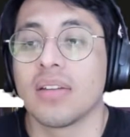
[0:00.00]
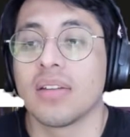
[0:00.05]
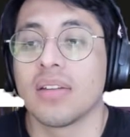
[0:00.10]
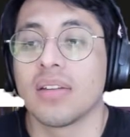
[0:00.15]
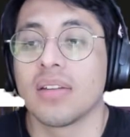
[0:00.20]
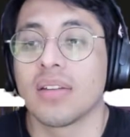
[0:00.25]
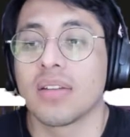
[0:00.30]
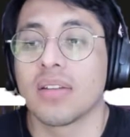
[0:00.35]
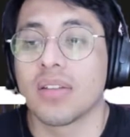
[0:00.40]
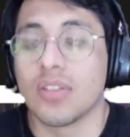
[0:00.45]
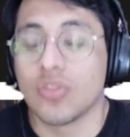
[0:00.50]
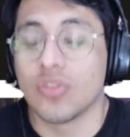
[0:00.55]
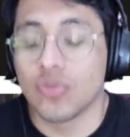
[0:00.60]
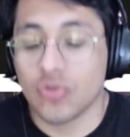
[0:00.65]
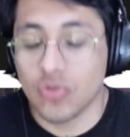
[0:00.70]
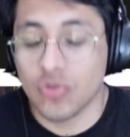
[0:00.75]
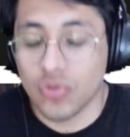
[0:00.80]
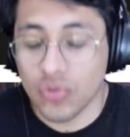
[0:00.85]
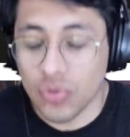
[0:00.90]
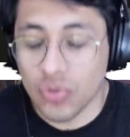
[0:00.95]

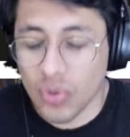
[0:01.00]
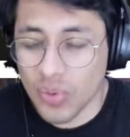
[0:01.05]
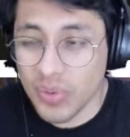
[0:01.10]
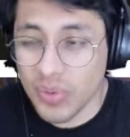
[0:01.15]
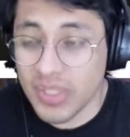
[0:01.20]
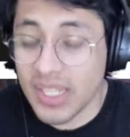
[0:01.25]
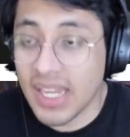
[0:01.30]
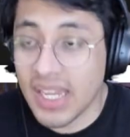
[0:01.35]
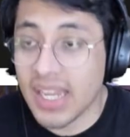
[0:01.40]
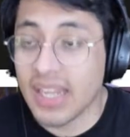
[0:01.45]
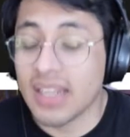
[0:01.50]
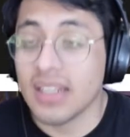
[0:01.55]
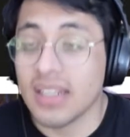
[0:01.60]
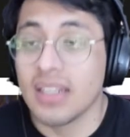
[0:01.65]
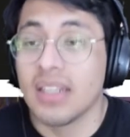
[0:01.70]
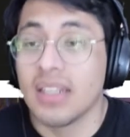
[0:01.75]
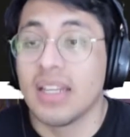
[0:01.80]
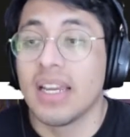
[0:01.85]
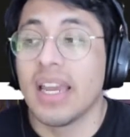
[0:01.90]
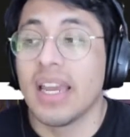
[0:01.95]
control deck,
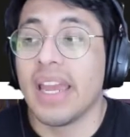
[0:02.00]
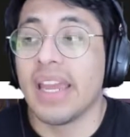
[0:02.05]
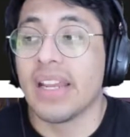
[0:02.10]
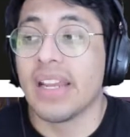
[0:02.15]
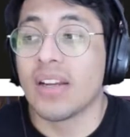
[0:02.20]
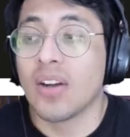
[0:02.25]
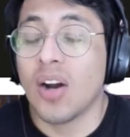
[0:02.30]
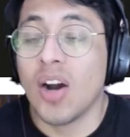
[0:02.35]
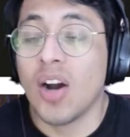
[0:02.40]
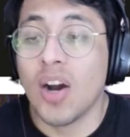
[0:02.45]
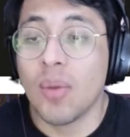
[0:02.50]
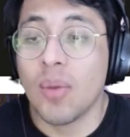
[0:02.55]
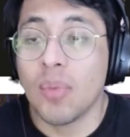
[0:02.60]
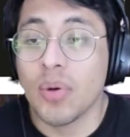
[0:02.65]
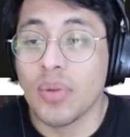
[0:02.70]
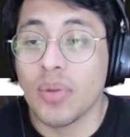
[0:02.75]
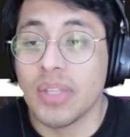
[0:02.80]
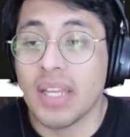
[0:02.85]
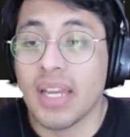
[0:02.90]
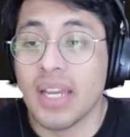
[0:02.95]
a combo
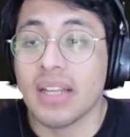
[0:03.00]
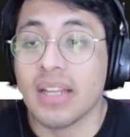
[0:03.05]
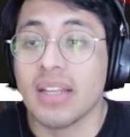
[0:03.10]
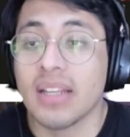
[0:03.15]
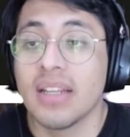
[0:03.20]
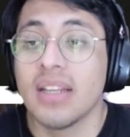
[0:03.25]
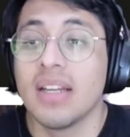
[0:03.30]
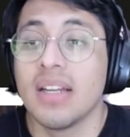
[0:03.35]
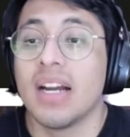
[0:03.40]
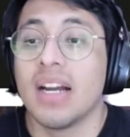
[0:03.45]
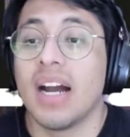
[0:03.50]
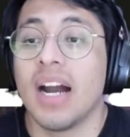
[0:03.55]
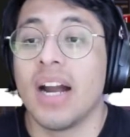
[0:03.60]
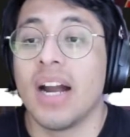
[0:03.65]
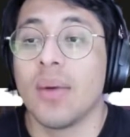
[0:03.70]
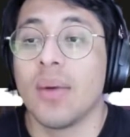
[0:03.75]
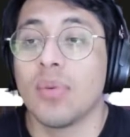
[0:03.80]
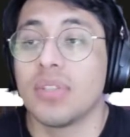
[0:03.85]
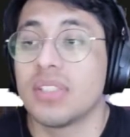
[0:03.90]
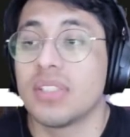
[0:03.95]
deck, I
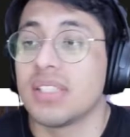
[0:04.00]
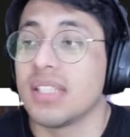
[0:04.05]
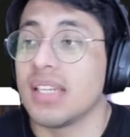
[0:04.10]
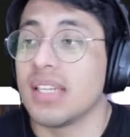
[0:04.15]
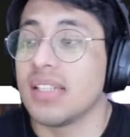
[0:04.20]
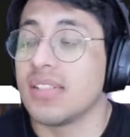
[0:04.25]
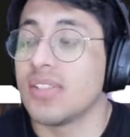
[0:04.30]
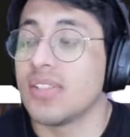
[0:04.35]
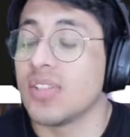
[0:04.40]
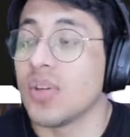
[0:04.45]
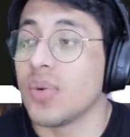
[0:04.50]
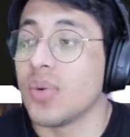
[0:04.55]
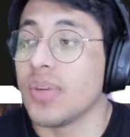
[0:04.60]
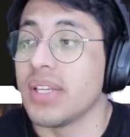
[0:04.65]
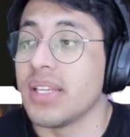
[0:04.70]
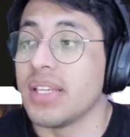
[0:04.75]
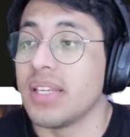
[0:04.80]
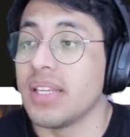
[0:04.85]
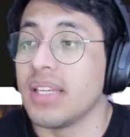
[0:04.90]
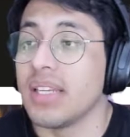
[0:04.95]
would say
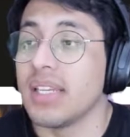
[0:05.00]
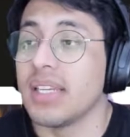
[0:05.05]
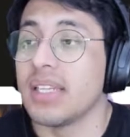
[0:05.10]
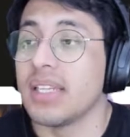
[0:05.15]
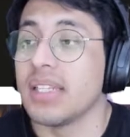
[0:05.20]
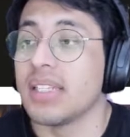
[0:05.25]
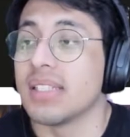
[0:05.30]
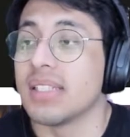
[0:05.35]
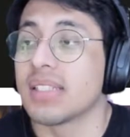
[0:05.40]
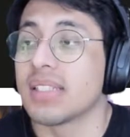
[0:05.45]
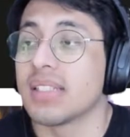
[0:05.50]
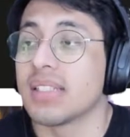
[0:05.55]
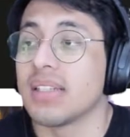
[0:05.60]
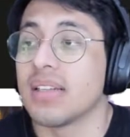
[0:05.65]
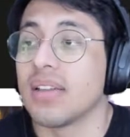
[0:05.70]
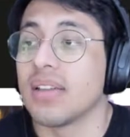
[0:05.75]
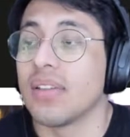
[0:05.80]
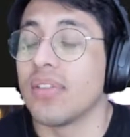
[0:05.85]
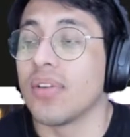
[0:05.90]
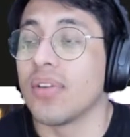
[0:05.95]
Zoe is
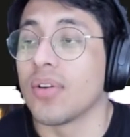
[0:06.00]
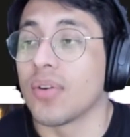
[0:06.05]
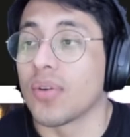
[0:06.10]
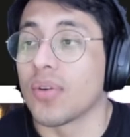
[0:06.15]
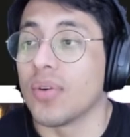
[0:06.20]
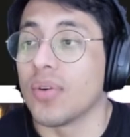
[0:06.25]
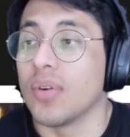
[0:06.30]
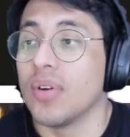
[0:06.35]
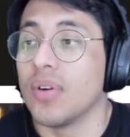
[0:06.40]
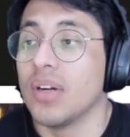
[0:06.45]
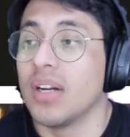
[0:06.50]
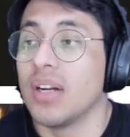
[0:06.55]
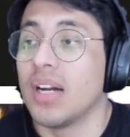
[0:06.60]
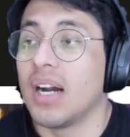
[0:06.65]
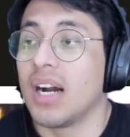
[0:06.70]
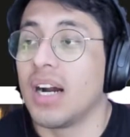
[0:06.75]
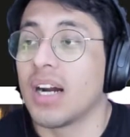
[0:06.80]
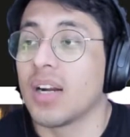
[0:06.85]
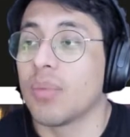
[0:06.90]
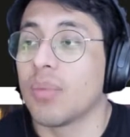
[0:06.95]
the girl.
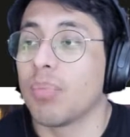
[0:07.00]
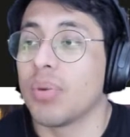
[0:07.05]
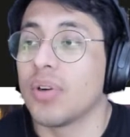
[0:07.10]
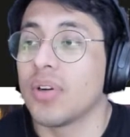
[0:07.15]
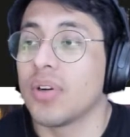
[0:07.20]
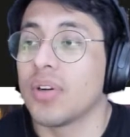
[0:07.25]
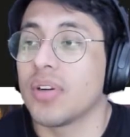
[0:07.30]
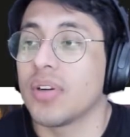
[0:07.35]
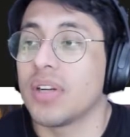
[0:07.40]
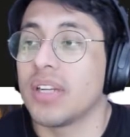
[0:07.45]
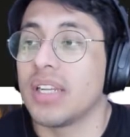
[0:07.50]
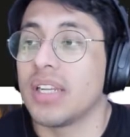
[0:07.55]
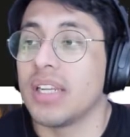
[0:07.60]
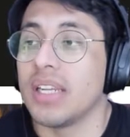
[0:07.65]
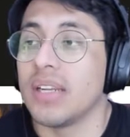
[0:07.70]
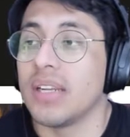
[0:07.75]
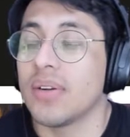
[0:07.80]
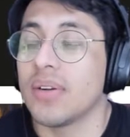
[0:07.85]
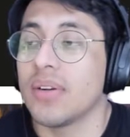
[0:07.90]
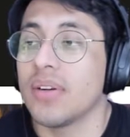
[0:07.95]
I'm gonna put her
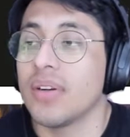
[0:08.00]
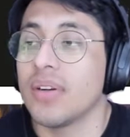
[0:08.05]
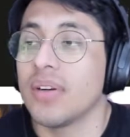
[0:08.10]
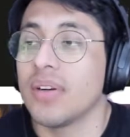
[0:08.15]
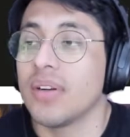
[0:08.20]
here,